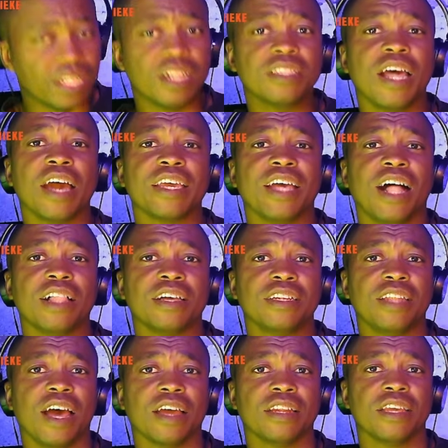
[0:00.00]
Heel dag,
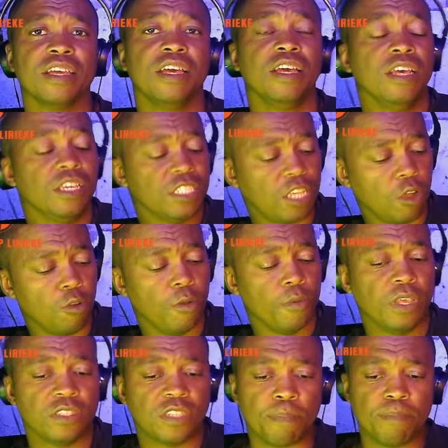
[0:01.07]
elke dag, nee.
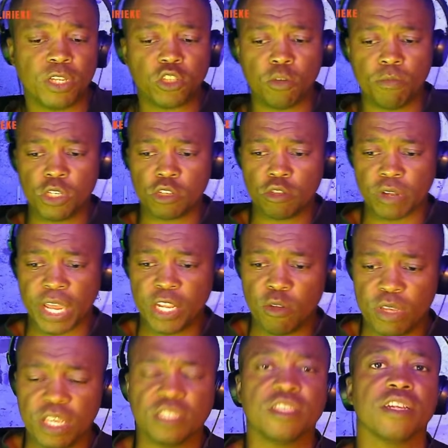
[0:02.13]
So, submit your music to
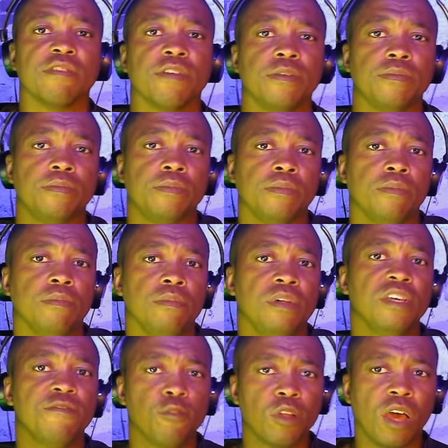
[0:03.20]
Radio Eerste Rivier.
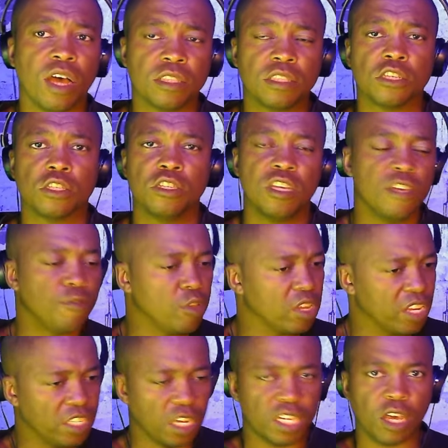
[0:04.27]
If you're an artist, if
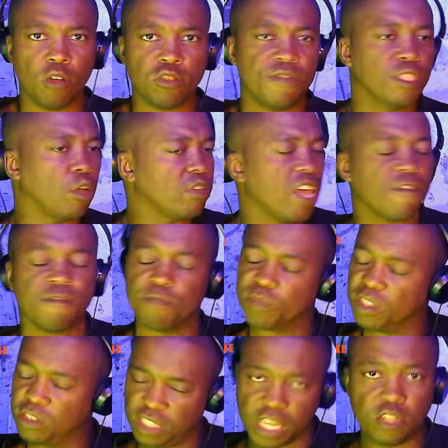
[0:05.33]
you're a research coach, if you don't
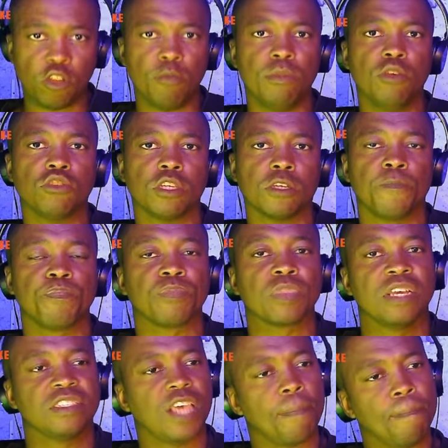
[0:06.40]
have, send your music.
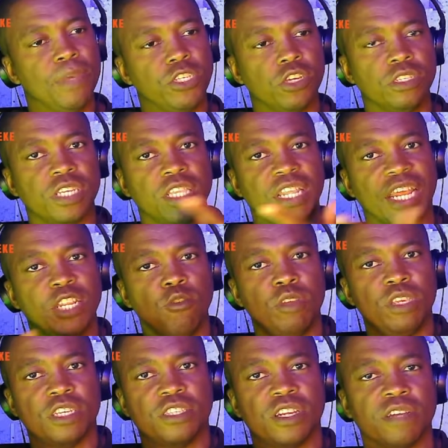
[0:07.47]
Submissions at
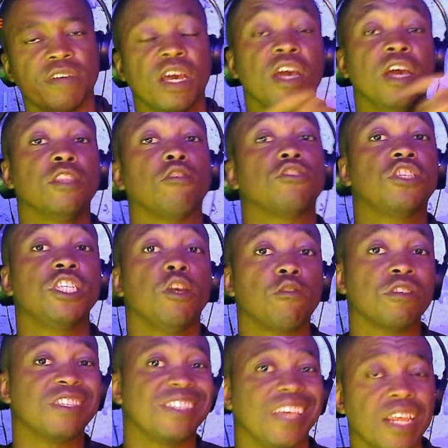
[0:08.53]

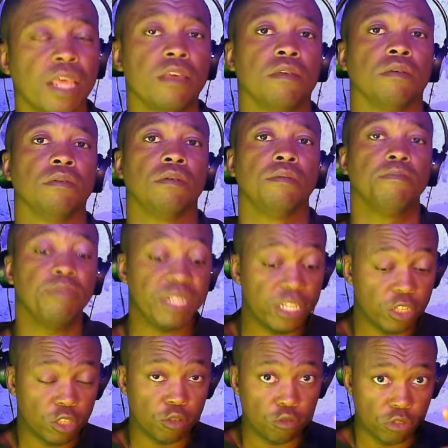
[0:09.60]
radioeerste.co.za.
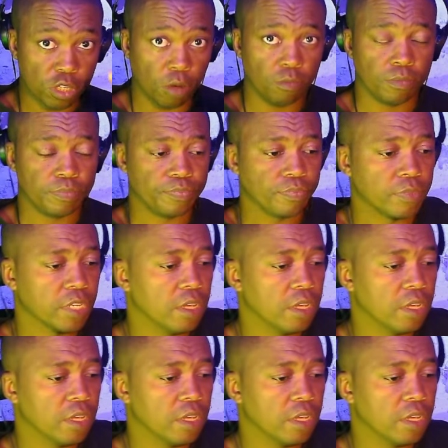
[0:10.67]
Please do so.